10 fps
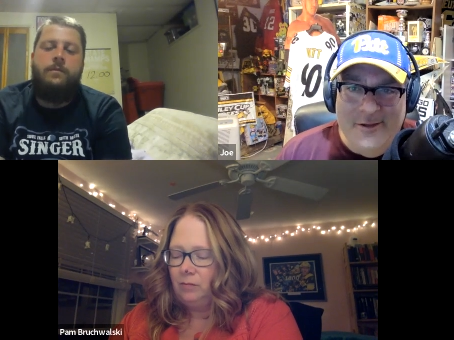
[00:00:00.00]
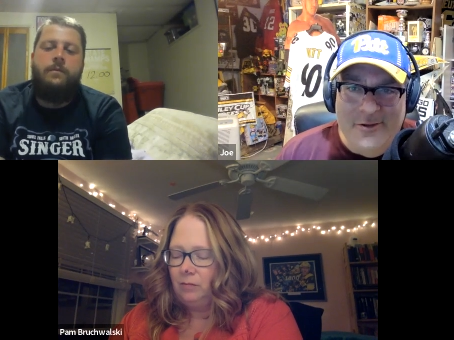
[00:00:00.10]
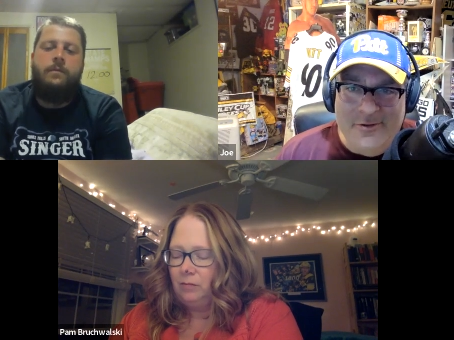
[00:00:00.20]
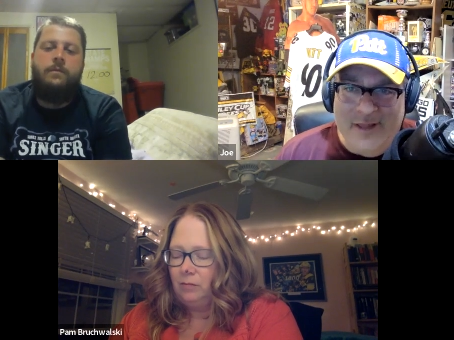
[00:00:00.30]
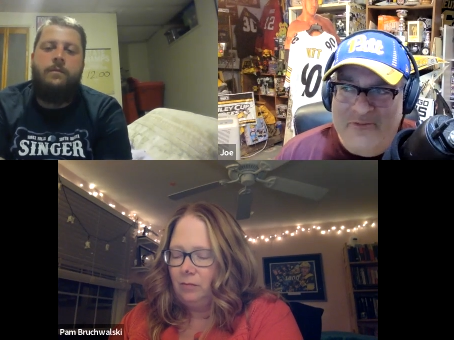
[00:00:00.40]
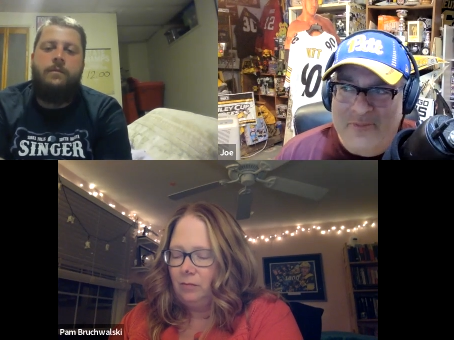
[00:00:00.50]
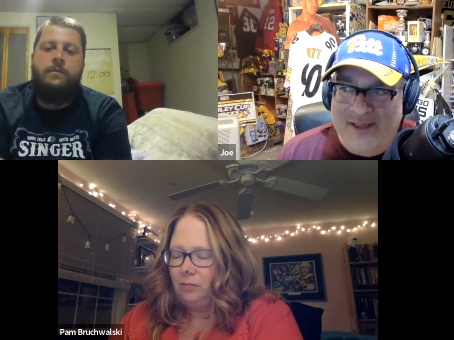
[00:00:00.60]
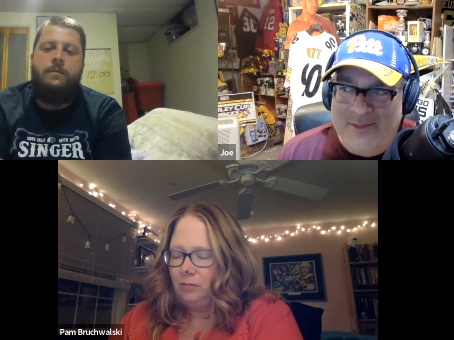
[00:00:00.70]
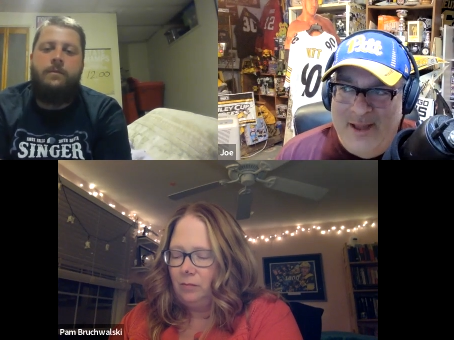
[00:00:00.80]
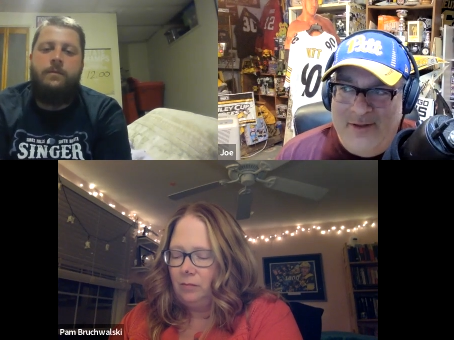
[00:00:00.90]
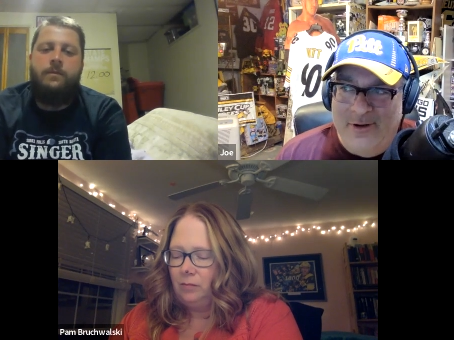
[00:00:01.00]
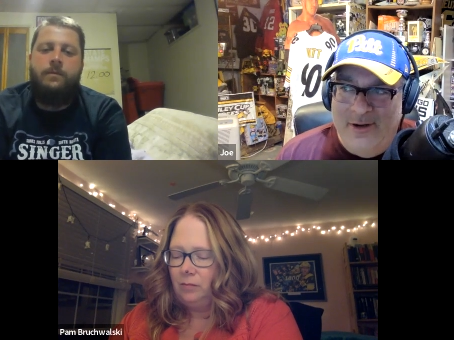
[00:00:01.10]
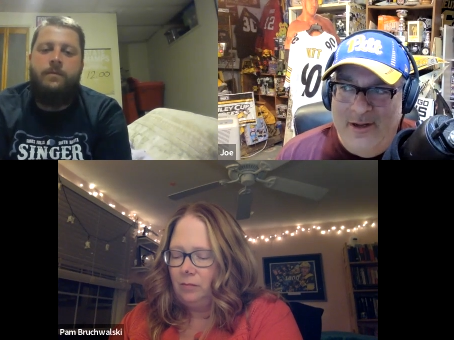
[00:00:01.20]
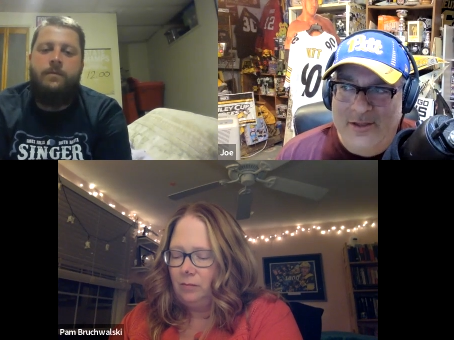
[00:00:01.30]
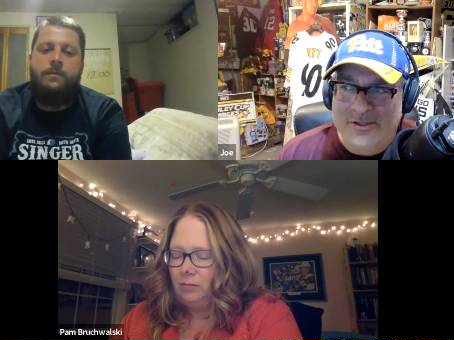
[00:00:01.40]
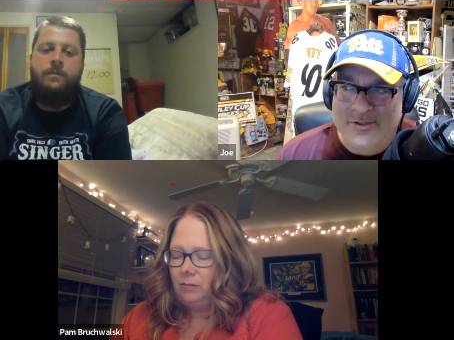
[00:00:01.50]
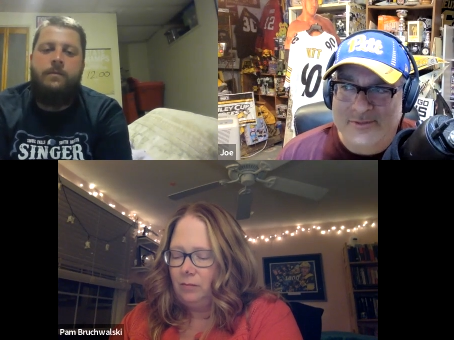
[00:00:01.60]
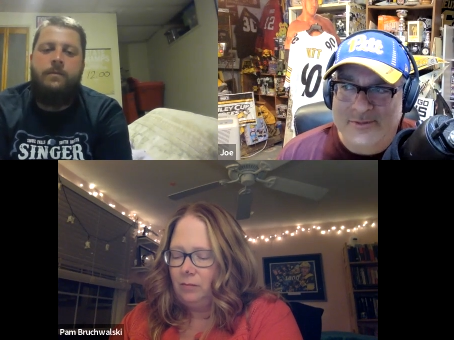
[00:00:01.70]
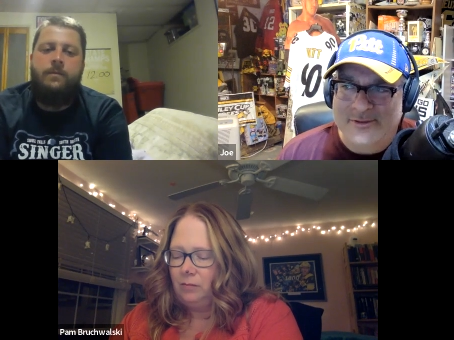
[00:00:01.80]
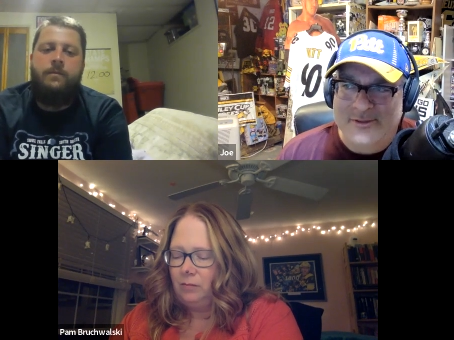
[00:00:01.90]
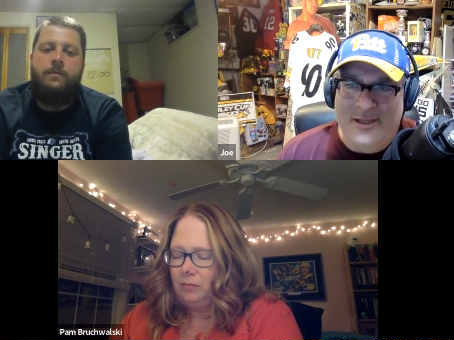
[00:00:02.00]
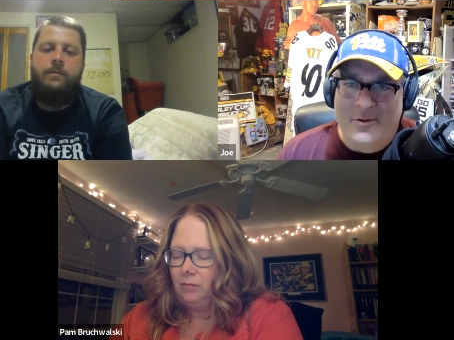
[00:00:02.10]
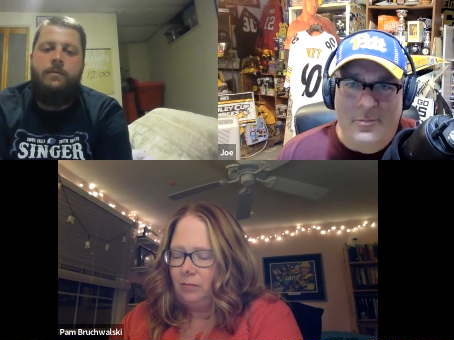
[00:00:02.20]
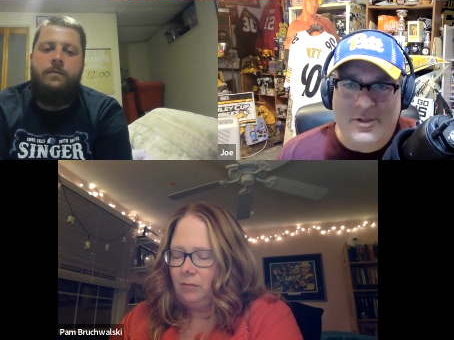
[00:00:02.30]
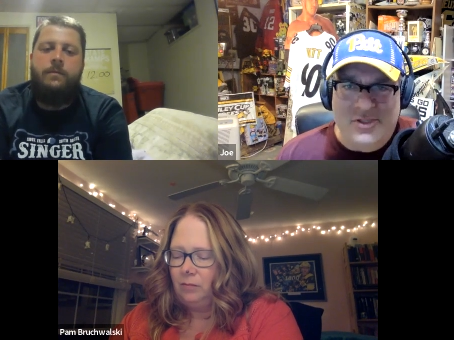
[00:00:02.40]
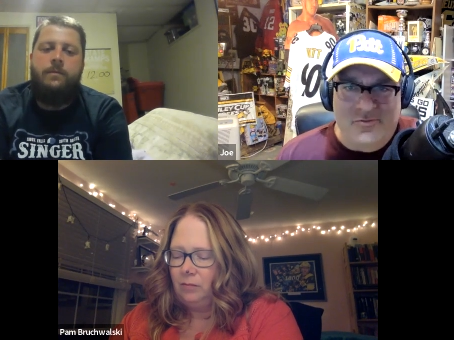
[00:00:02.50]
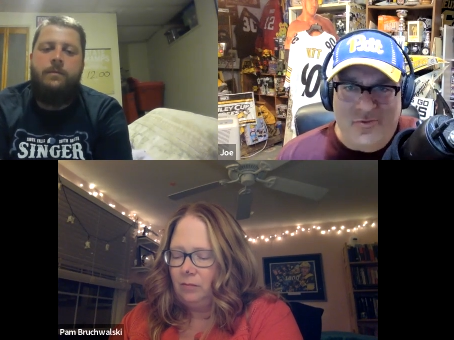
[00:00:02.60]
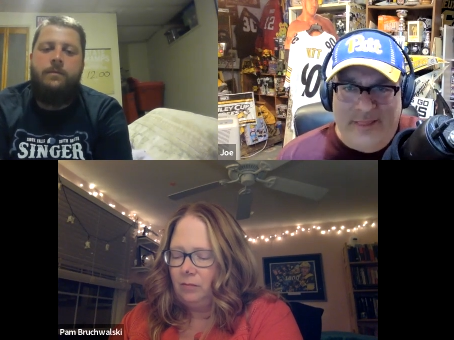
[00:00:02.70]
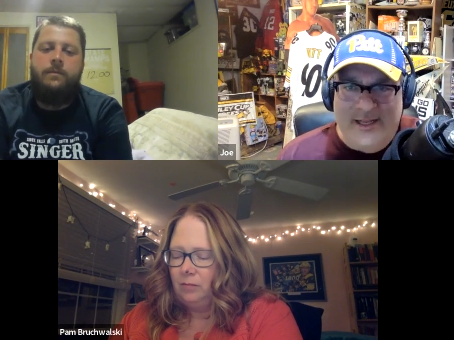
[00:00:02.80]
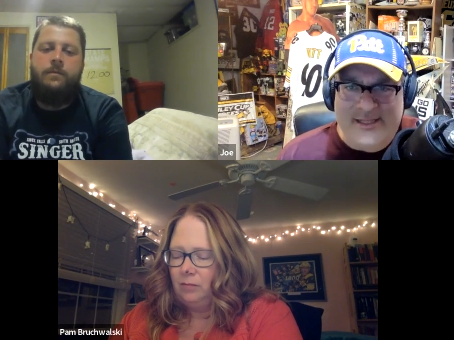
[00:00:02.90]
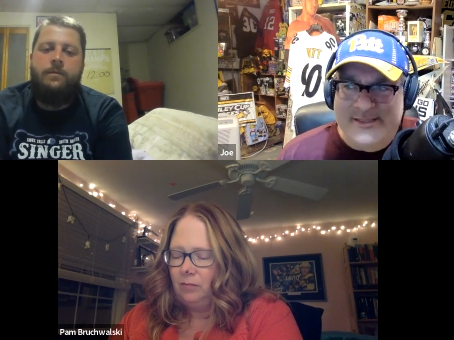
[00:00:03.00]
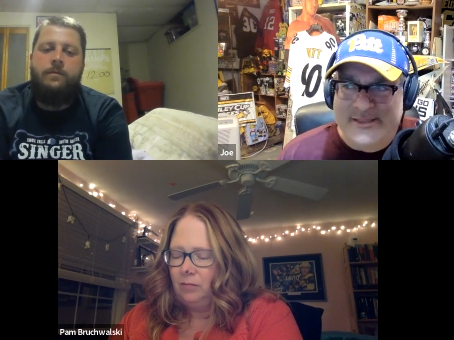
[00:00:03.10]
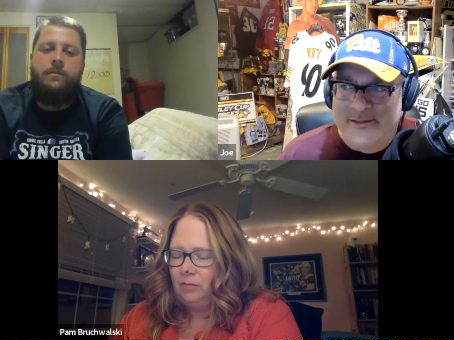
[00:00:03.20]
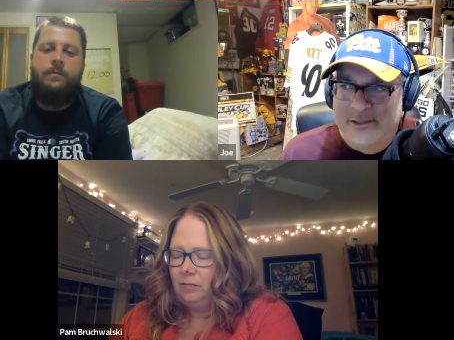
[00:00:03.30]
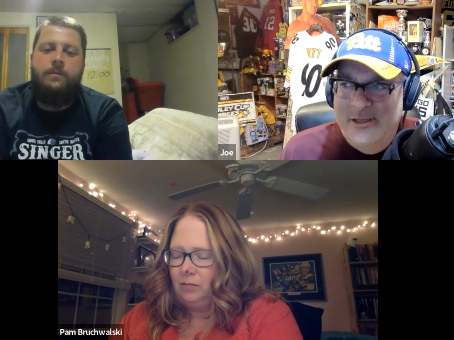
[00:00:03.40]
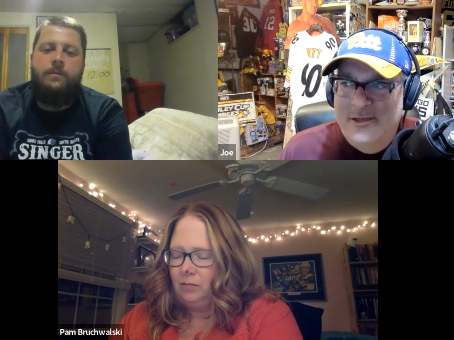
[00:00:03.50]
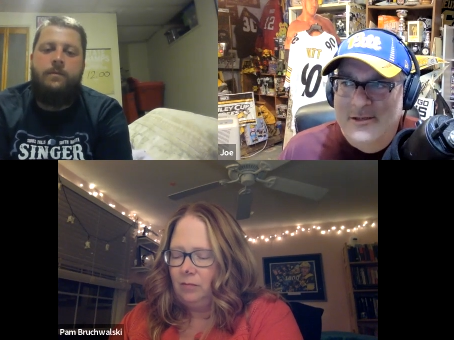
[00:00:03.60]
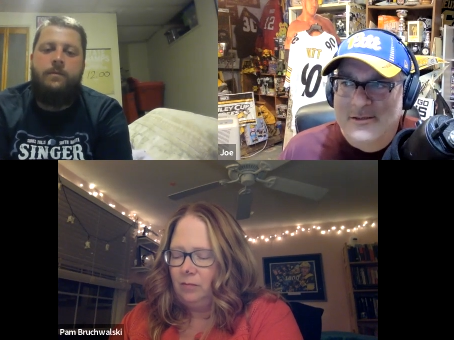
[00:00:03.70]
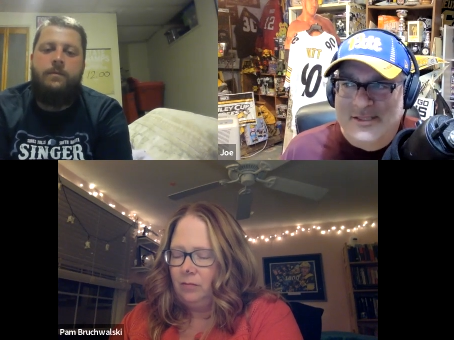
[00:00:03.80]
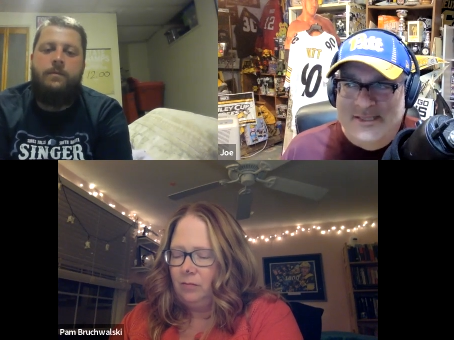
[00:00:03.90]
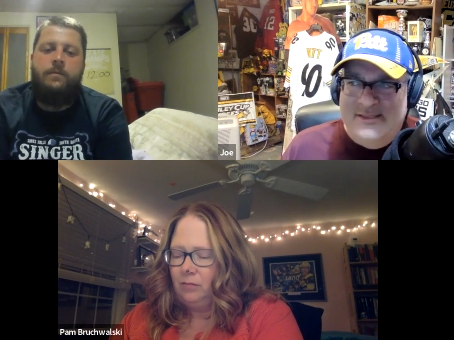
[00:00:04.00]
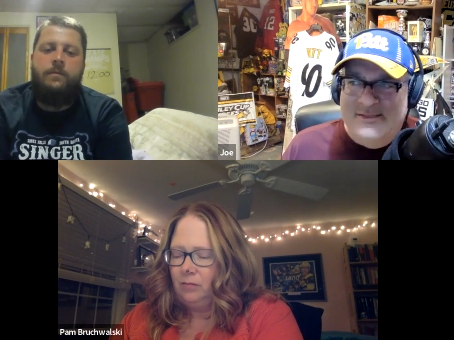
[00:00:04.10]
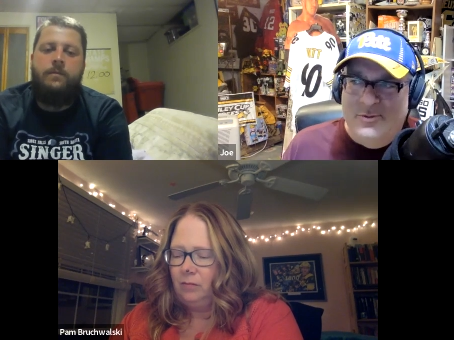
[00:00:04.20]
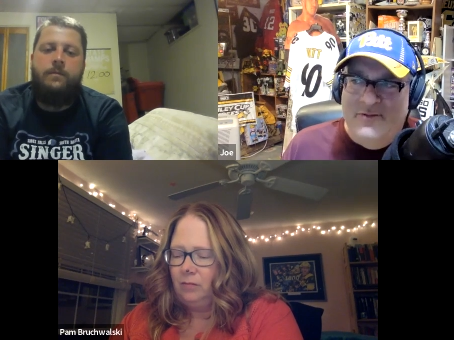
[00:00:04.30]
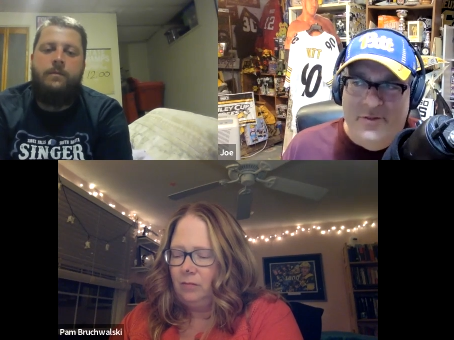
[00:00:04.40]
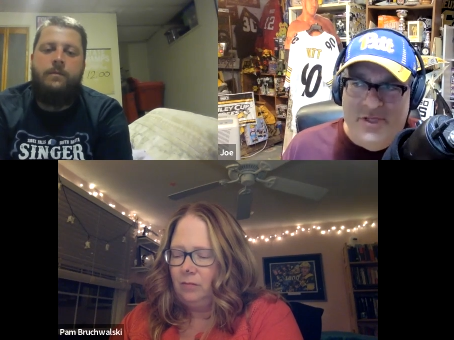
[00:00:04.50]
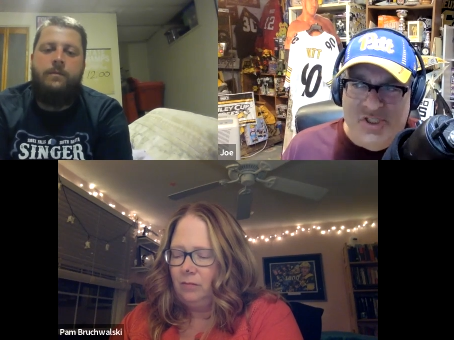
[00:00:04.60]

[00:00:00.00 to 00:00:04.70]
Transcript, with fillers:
Speaker 1: your life might depend on it. And he shows that there's like a whole bunch of relics and this whatever the